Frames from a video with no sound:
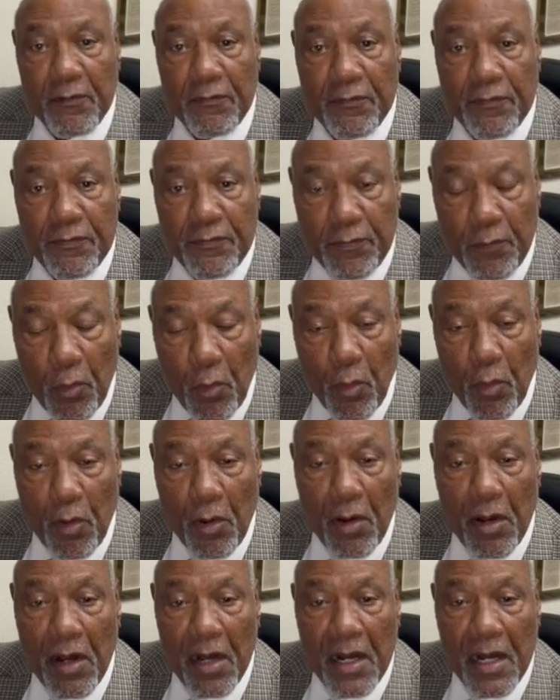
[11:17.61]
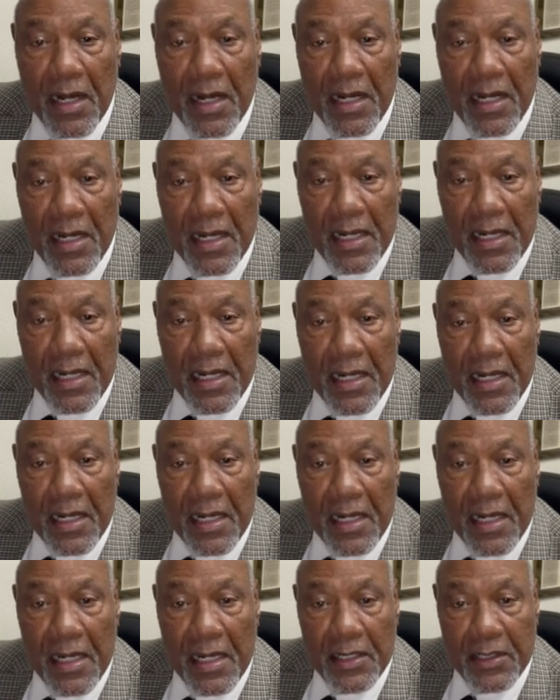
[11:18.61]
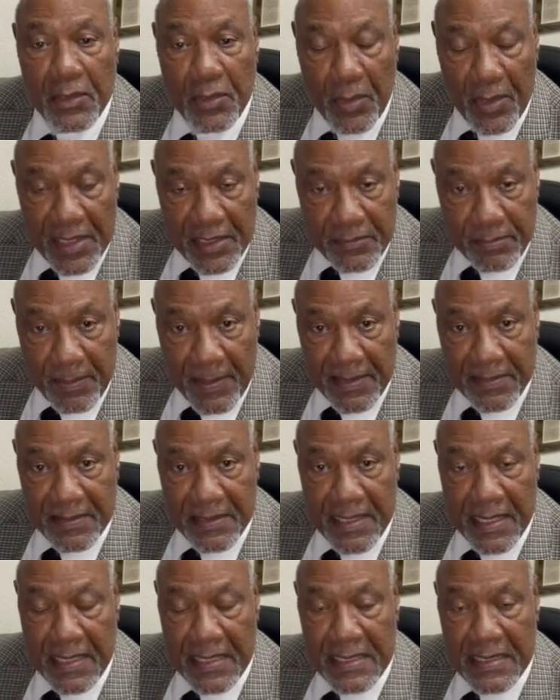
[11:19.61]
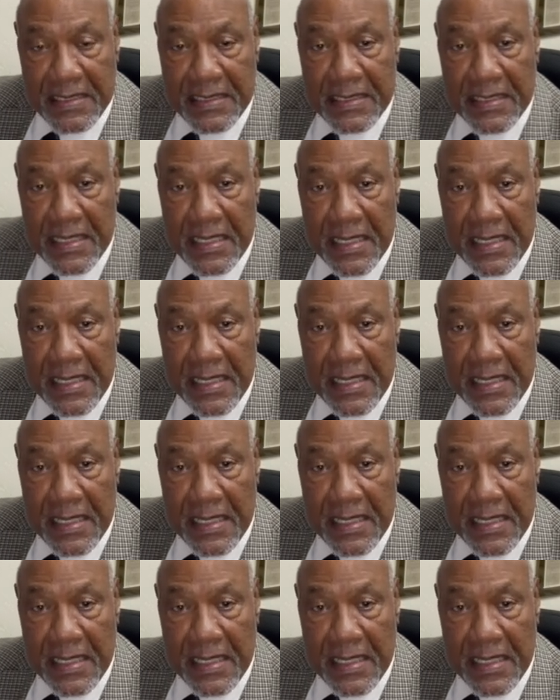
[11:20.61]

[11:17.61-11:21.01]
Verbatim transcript: four U.S. presidents